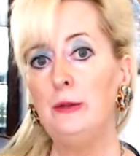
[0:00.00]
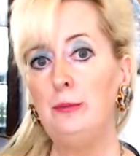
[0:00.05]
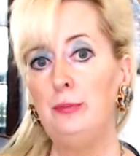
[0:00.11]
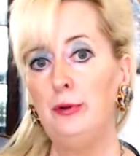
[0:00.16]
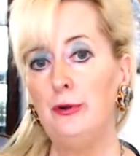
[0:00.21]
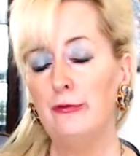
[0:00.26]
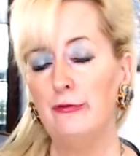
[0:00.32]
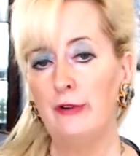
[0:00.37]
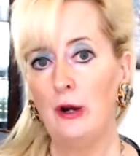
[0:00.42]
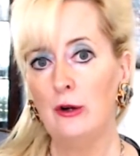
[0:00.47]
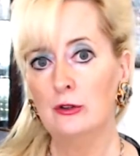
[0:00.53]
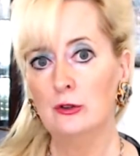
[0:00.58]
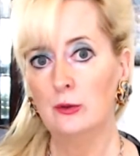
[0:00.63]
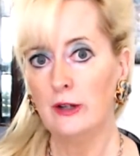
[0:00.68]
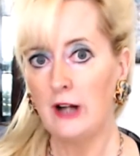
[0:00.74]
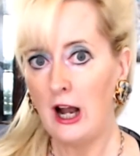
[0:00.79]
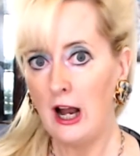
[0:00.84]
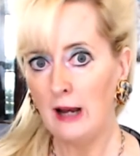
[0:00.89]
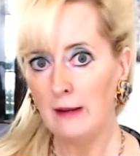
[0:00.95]
provoked
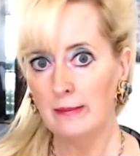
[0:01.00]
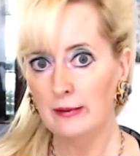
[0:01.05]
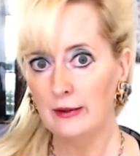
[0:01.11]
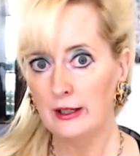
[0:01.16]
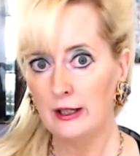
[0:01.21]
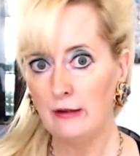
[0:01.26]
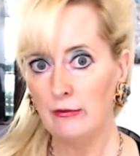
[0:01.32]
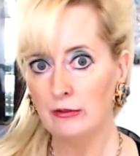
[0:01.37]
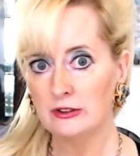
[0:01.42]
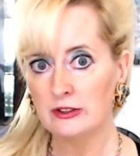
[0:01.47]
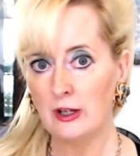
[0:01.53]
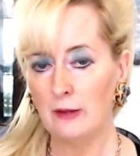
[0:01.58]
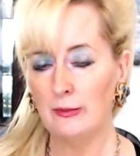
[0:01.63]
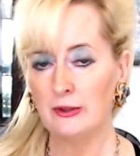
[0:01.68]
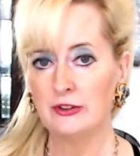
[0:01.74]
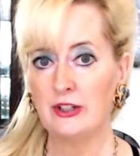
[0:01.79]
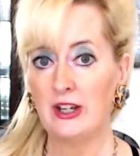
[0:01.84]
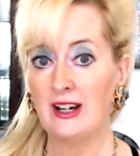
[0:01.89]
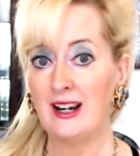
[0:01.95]
what I believe was
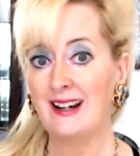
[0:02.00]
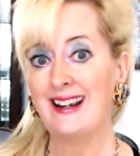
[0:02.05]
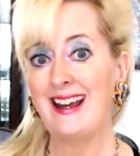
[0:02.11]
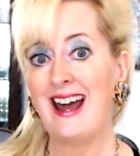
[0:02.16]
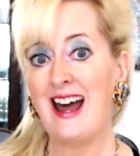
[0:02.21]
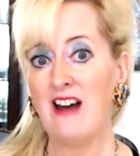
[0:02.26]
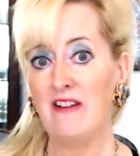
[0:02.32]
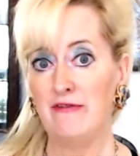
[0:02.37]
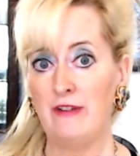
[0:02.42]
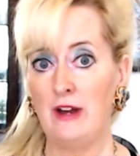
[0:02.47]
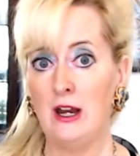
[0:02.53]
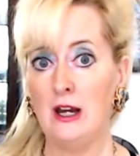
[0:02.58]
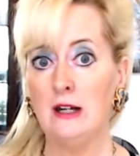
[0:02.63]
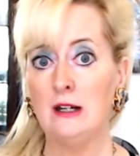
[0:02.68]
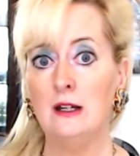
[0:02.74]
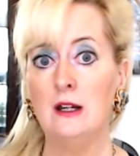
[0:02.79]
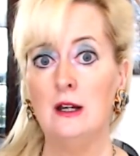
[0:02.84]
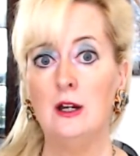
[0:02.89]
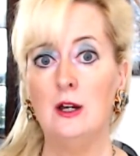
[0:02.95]
almost like a cat fight
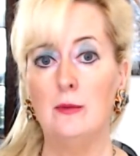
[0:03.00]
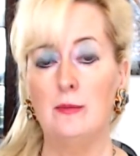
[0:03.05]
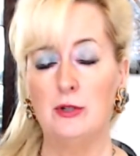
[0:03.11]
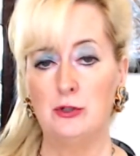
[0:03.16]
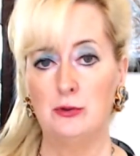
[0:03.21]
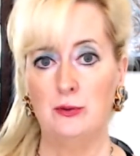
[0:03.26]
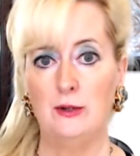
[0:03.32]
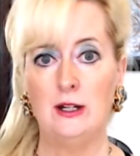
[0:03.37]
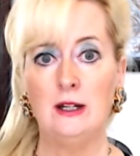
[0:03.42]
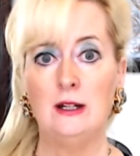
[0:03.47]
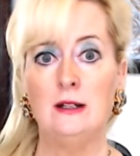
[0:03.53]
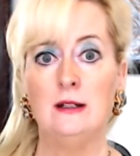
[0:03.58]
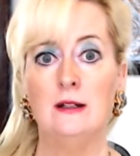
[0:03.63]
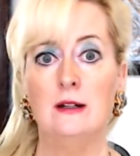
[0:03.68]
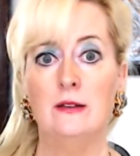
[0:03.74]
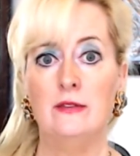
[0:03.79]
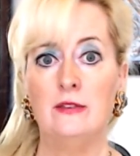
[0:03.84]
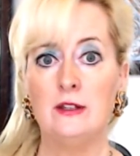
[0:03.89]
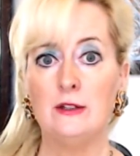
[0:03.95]
between
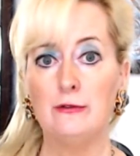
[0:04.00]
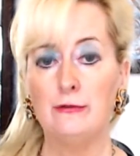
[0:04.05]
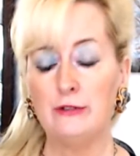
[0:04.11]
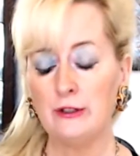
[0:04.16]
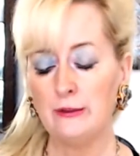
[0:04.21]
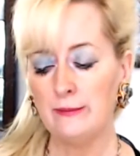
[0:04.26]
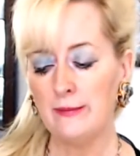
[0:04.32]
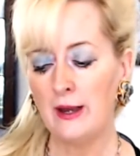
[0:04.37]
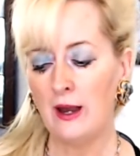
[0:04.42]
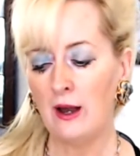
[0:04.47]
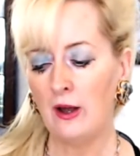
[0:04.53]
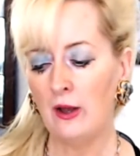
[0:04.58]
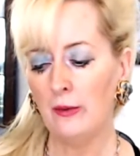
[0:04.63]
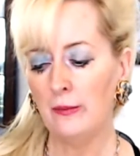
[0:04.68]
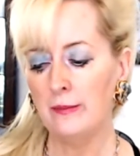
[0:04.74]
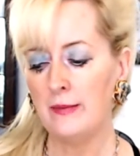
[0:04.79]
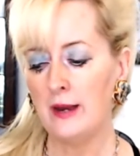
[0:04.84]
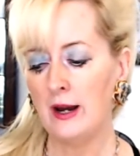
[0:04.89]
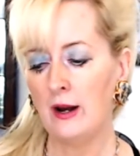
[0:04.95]
the female
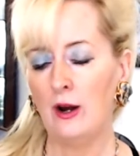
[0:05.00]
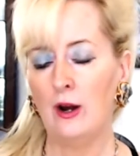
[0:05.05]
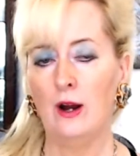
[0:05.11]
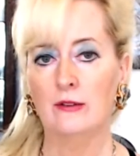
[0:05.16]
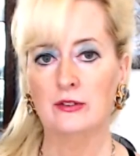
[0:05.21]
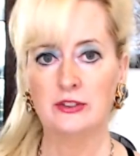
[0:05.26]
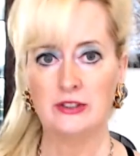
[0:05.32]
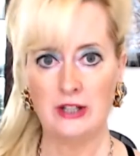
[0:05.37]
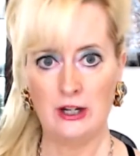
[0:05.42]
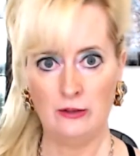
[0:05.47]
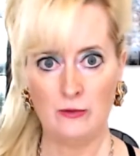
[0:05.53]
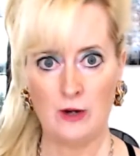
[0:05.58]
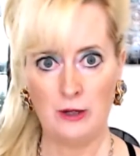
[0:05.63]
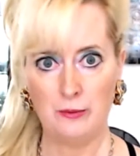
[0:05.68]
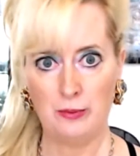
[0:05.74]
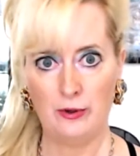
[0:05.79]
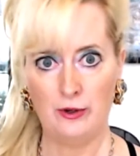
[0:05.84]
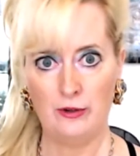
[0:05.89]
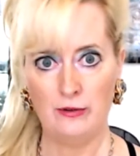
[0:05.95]
mayor of San Juan,
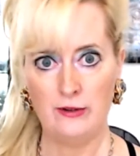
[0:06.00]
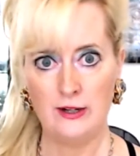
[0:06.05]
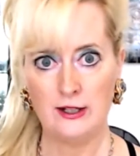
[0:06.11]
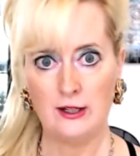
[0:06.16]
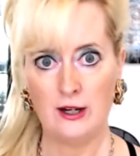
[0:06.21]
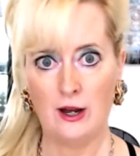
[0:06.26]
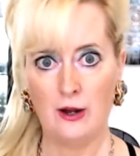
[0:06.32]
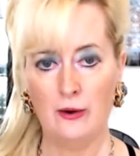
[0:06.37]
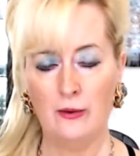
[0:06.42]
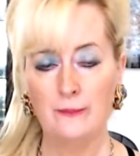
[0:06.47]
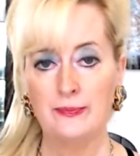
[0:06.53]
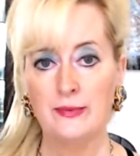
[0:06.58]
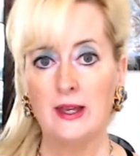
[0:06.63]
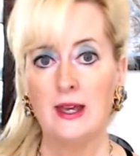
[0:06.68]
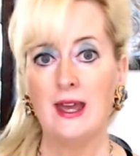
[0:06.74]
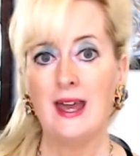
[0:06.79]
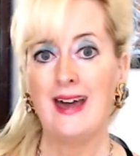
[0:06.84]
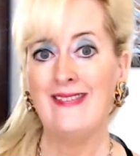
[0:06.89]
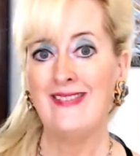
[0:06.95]
Puerto Rico,
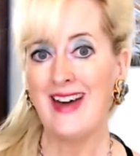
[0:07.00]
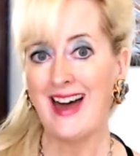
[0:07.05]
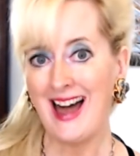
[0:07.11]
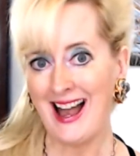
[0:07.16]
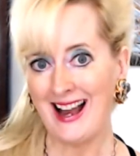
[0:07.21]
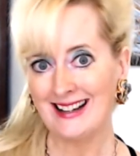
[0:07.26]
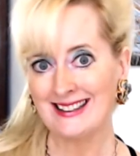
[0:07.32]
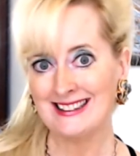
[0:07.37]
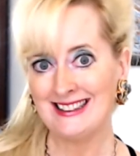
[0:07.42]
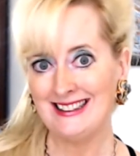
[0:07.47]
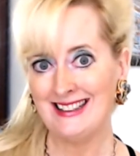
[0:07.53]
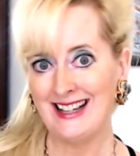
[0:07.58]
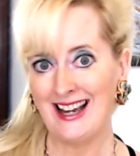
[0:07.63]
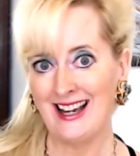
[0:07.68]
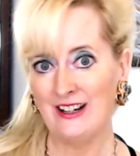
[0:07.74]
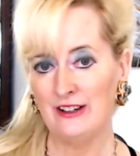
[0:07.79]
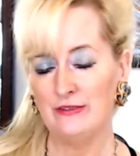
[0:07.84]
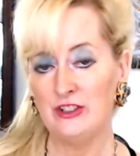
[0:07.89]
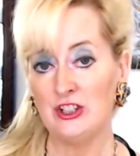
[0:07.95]
and the acting
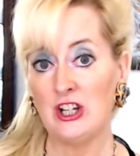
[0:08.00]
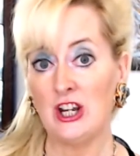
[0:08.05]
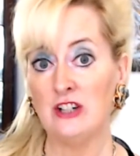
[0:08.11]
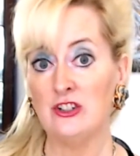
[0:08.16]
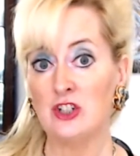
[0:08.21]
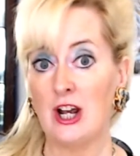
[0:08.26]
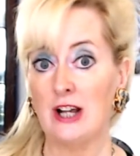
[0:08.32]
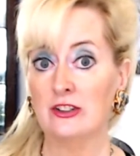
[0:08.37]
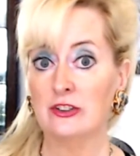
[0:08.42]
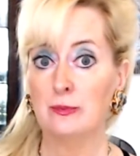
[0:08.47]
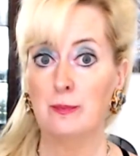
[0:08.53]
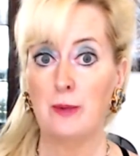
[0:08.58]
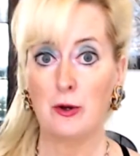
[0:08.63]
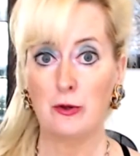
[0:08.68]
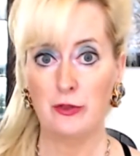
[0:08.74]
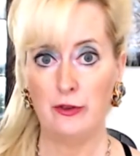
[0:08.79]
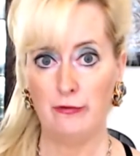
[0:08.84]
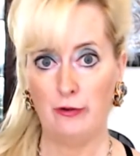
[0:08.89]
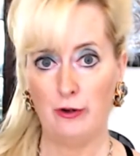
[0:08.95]
head of DHS,
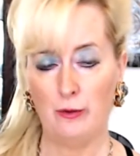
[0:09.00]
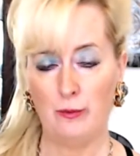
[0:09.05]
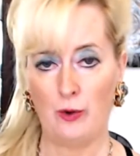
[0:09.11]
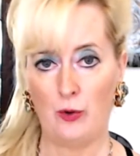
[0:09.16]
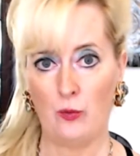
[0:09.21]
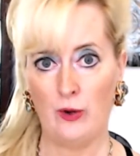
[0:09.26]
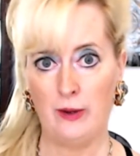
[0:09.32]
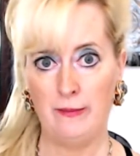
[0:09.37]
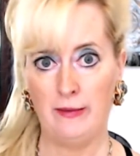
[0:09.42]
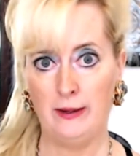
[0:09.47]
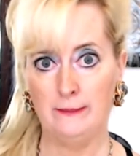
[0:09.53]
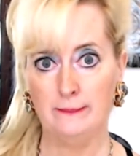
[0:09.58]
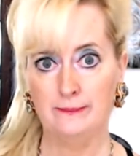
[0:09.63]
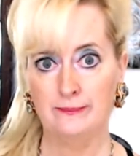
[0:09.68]
both of whom are women.